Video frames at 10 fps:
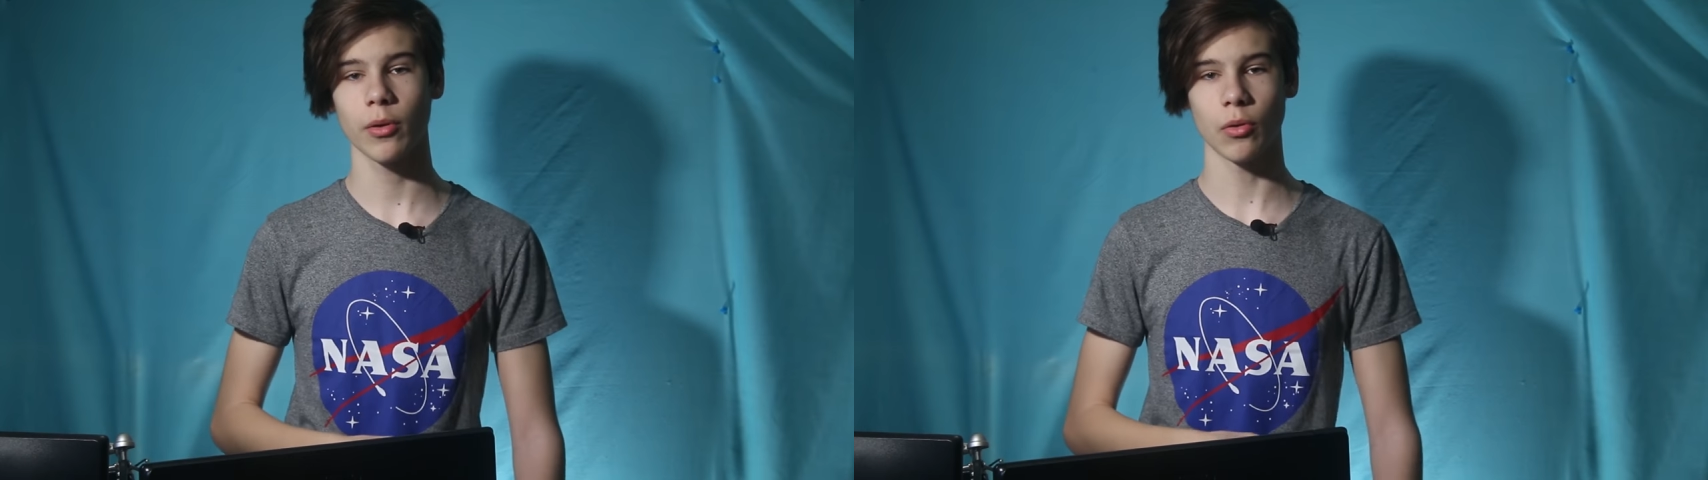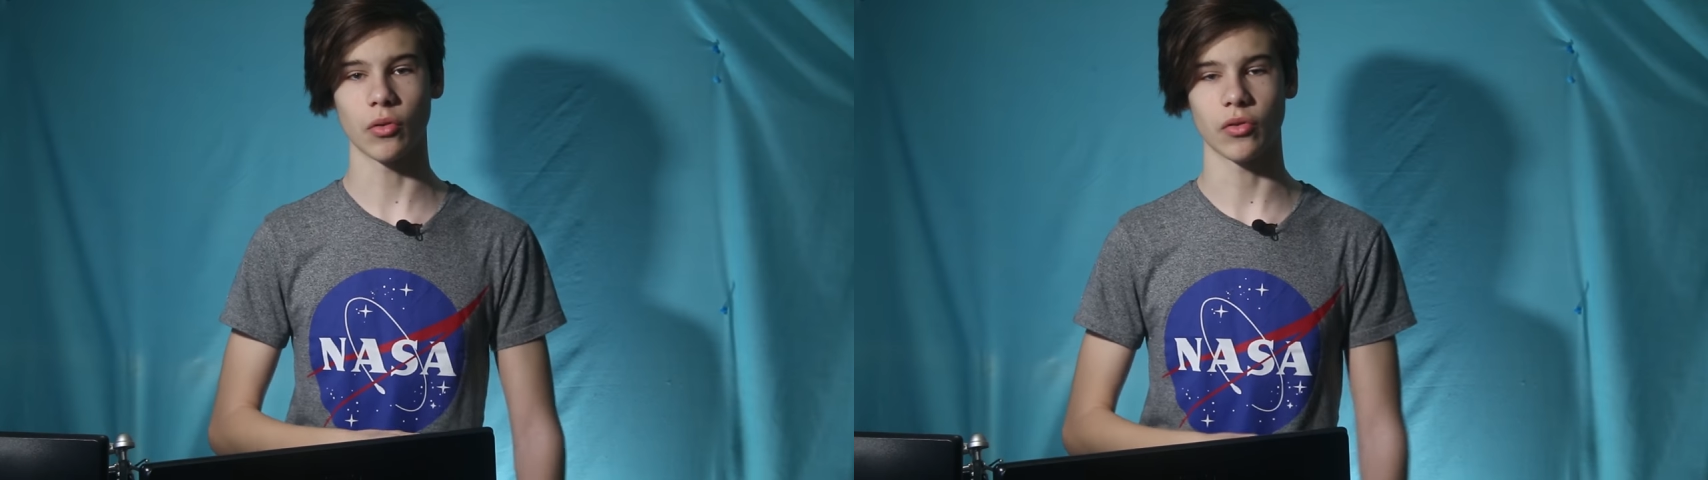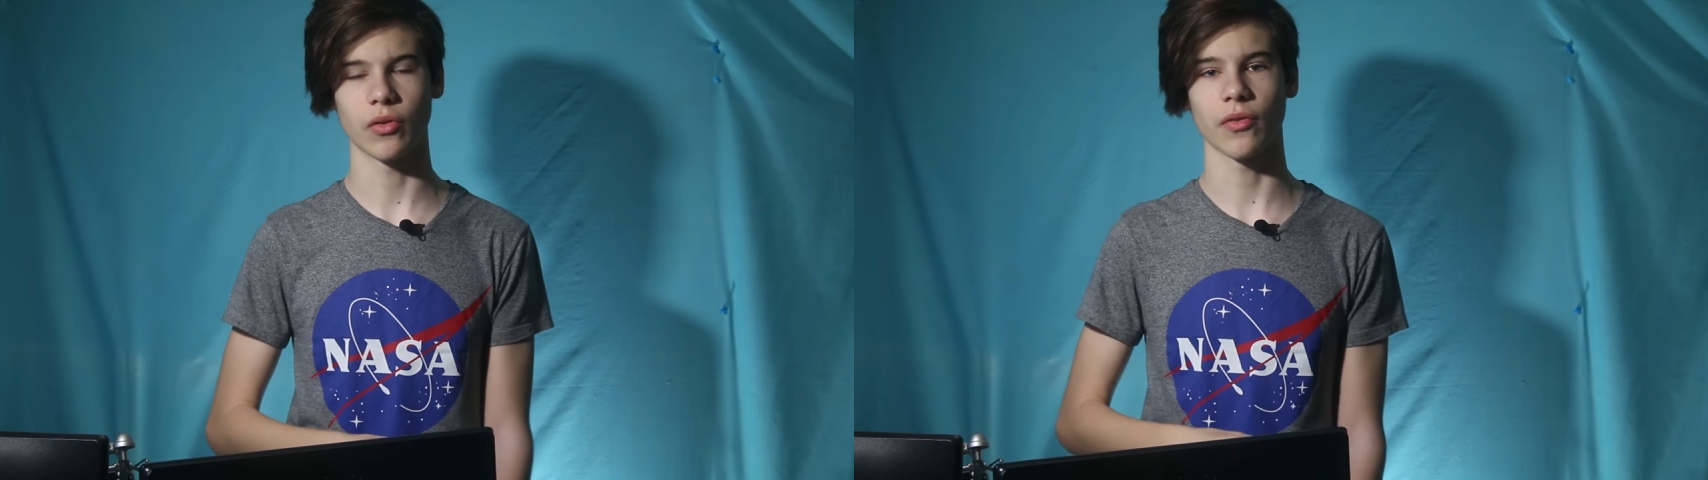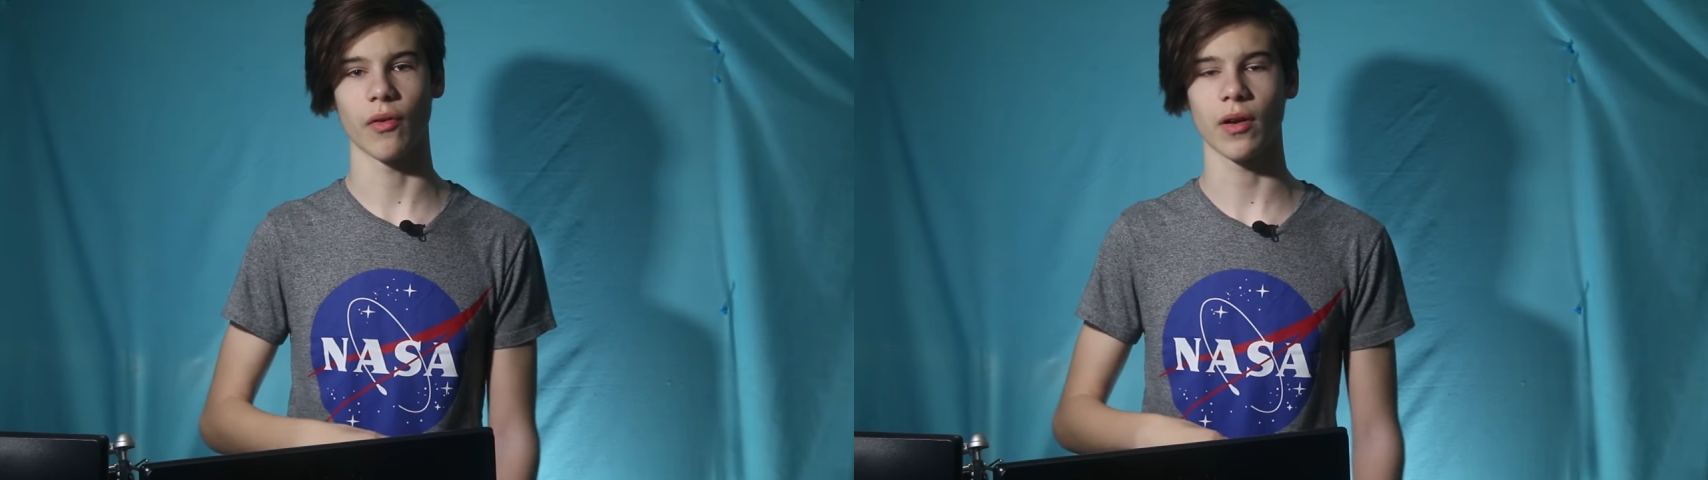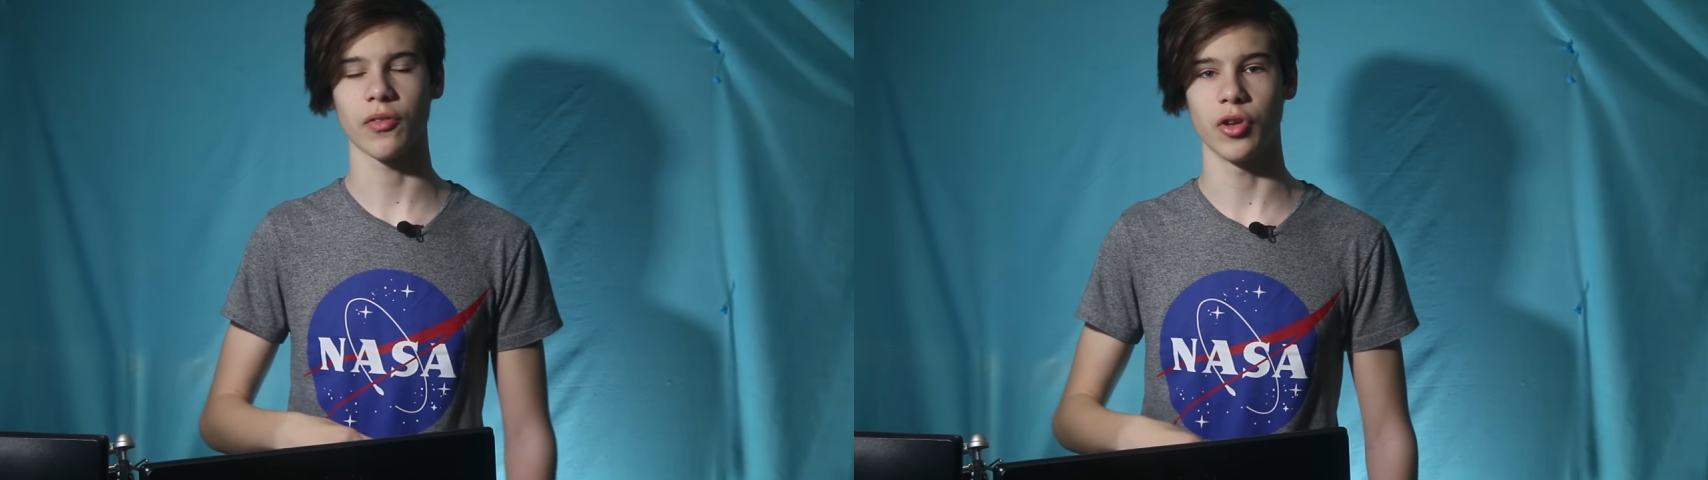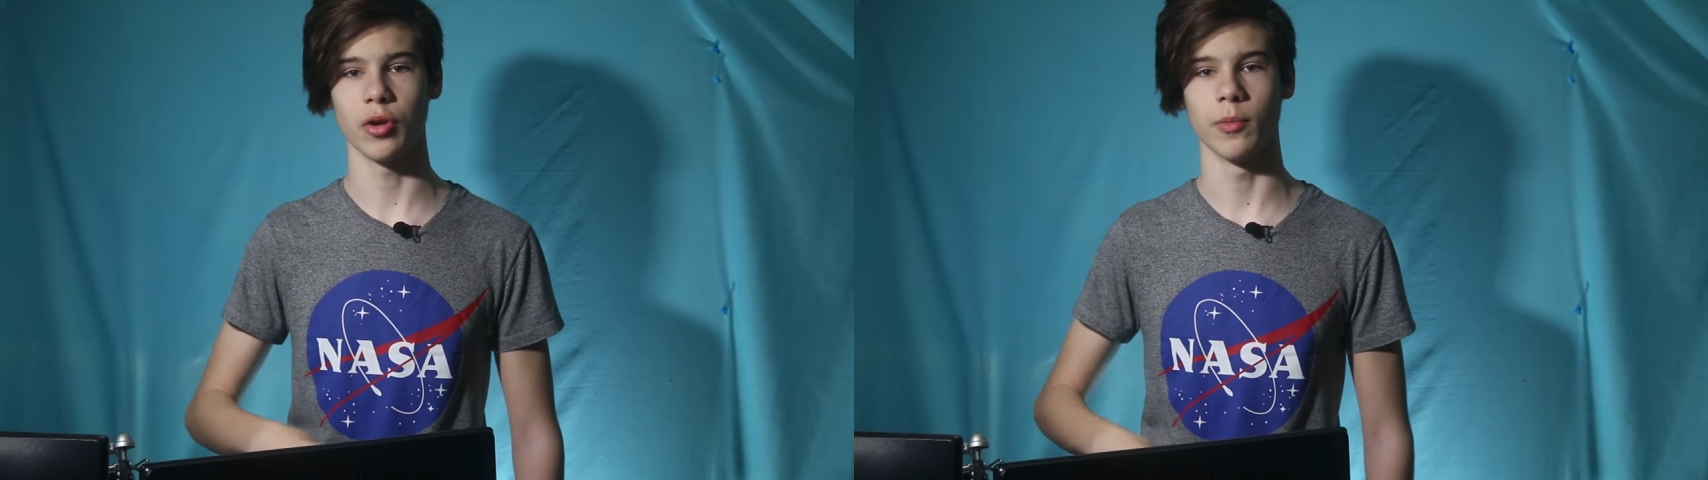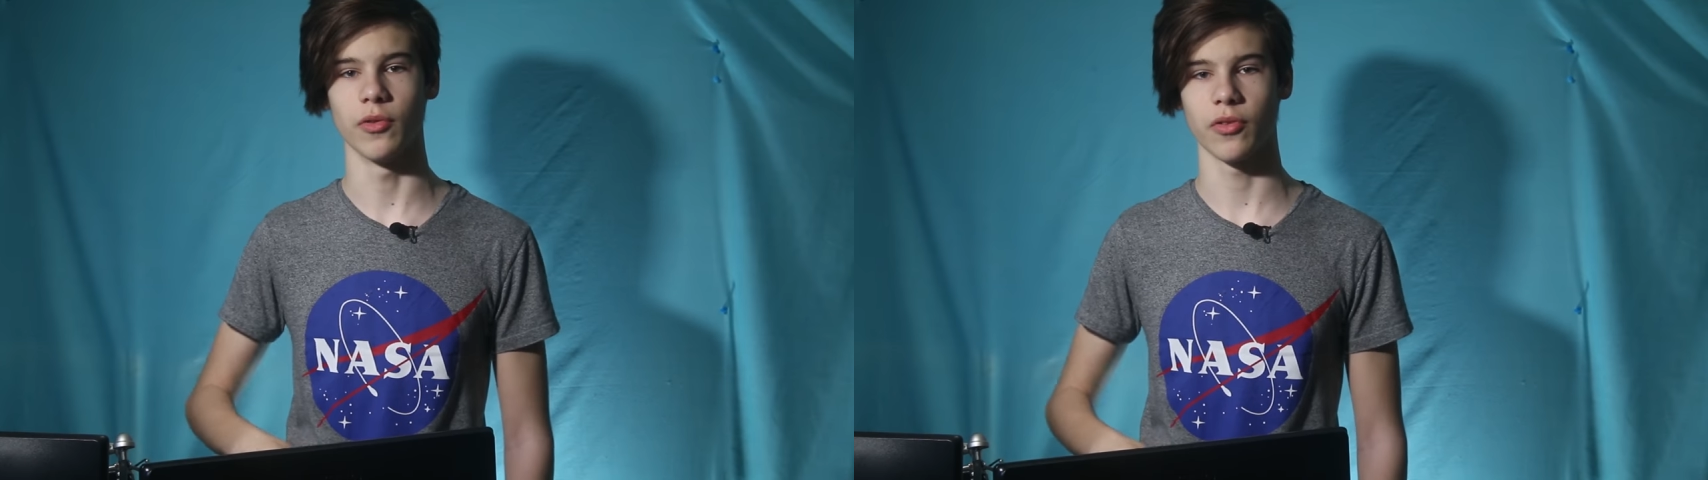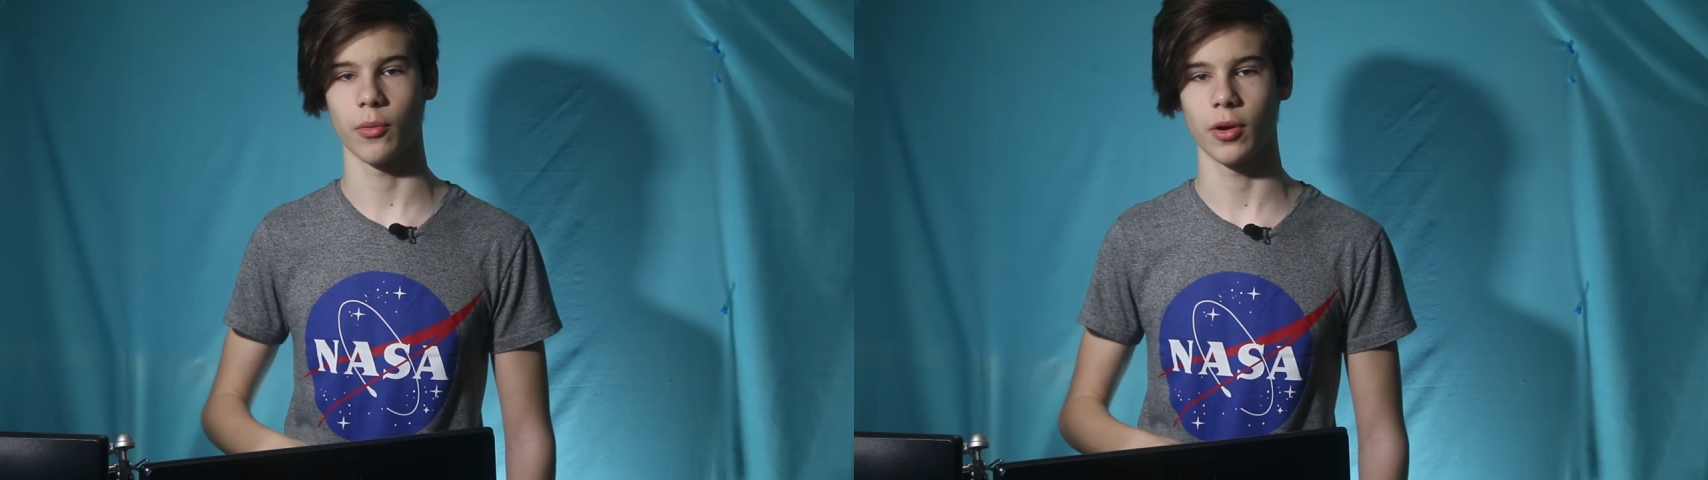launches for us
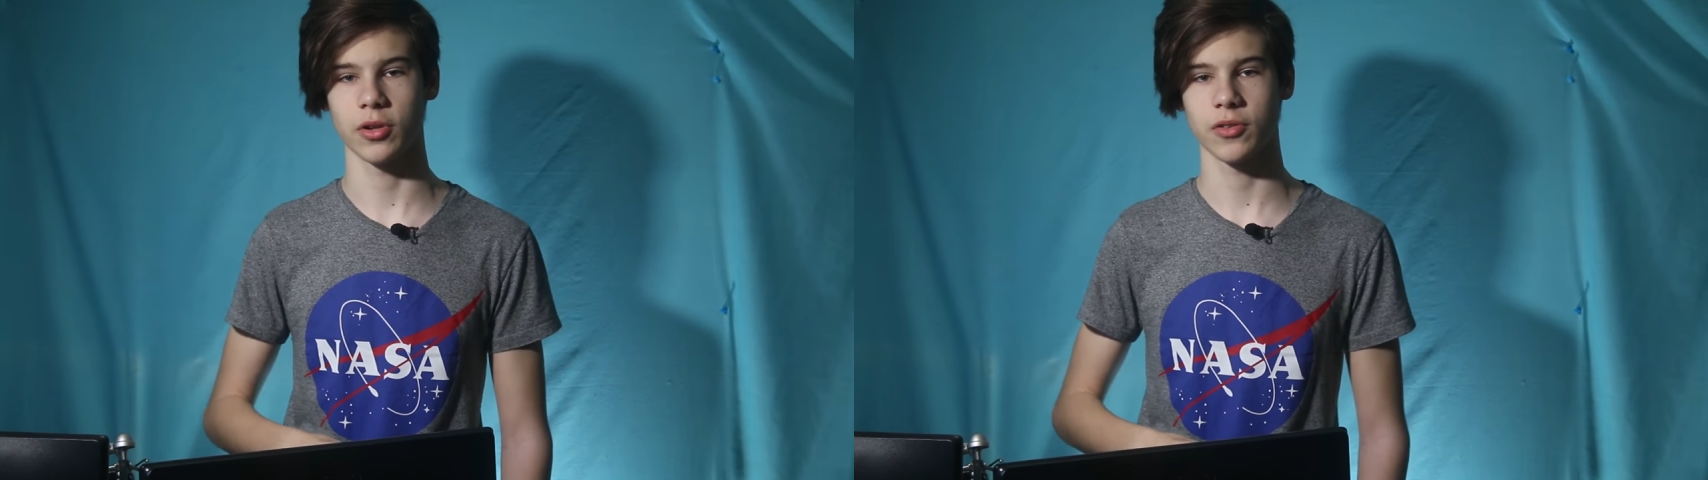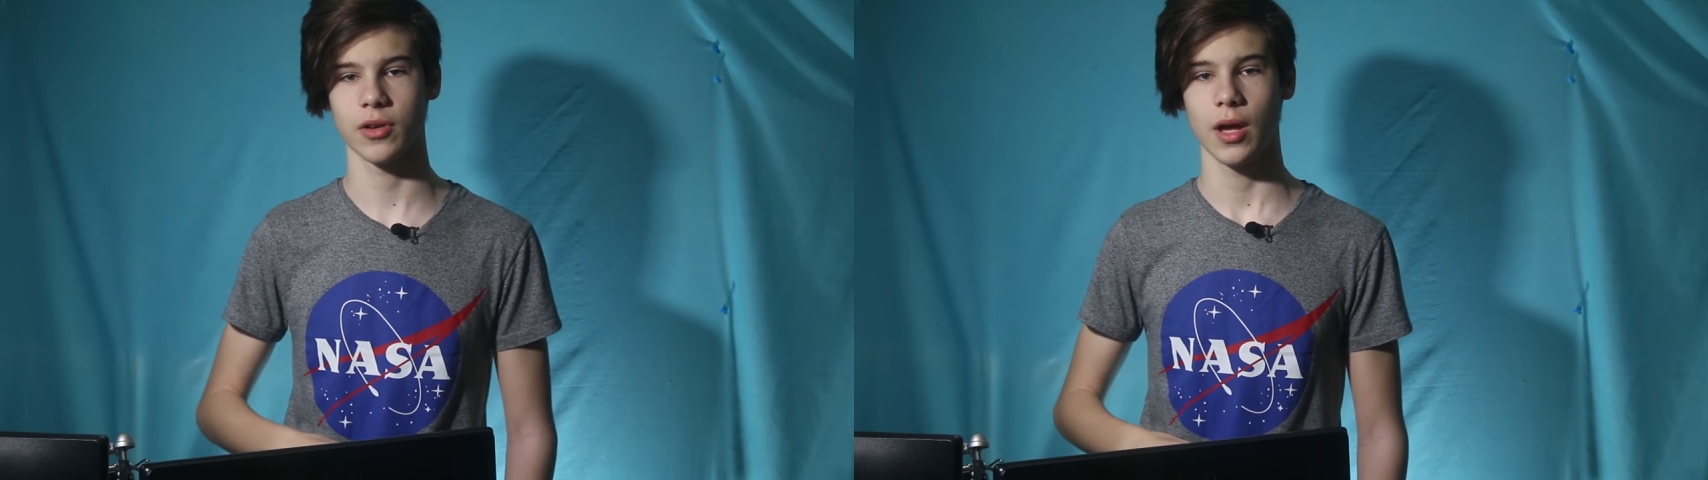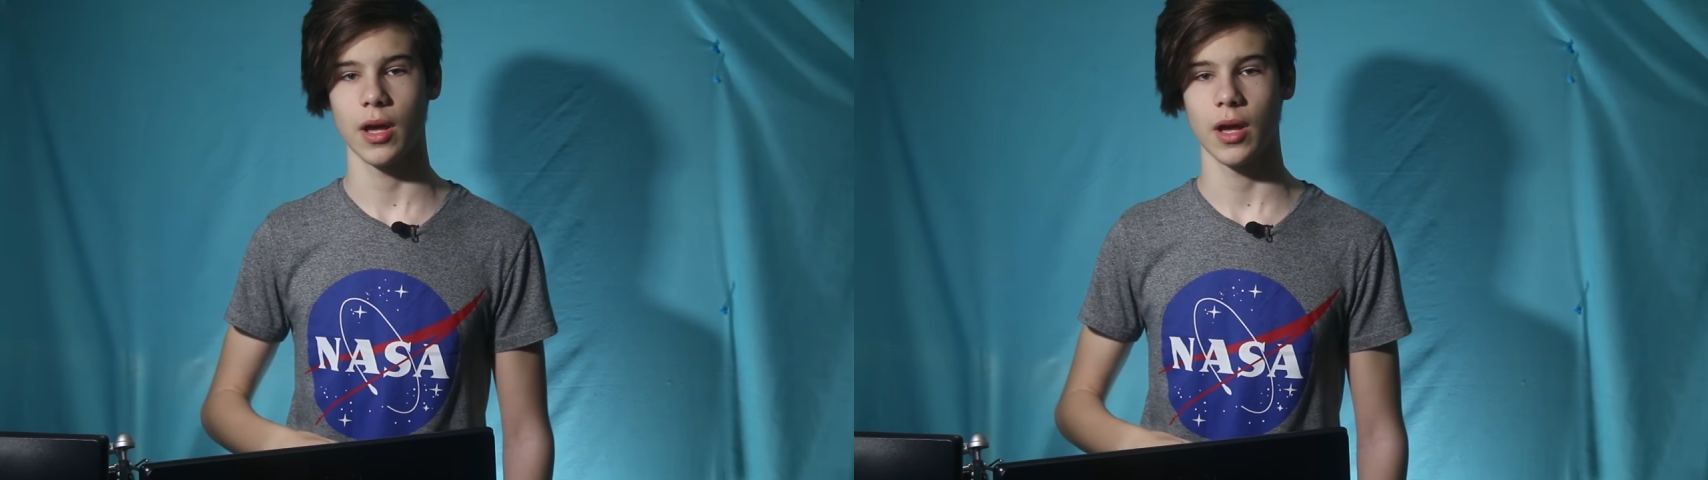humans to watch.